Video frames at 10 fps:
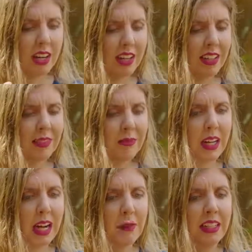
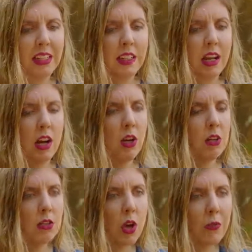I mean,
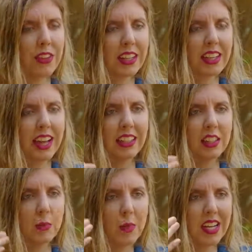something like
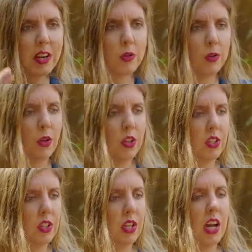the
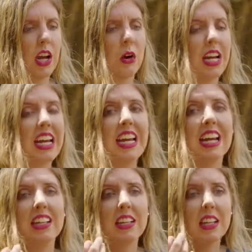Metaverse,
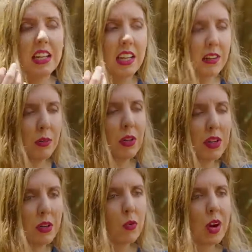it
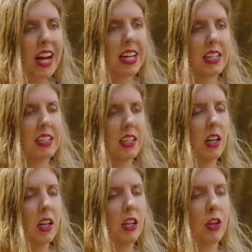requires
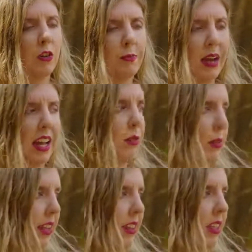a lot of
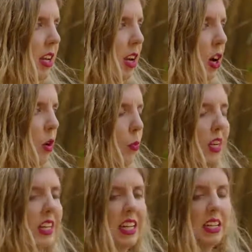bandwidth.
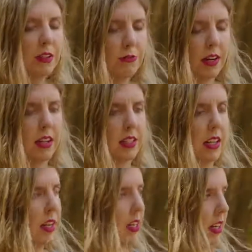We need a fast
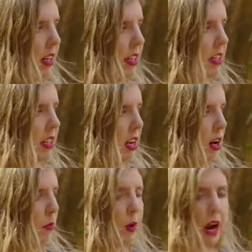internet
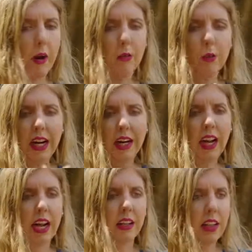where we
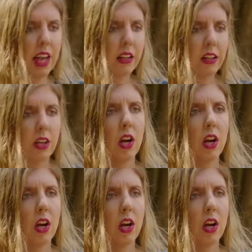can then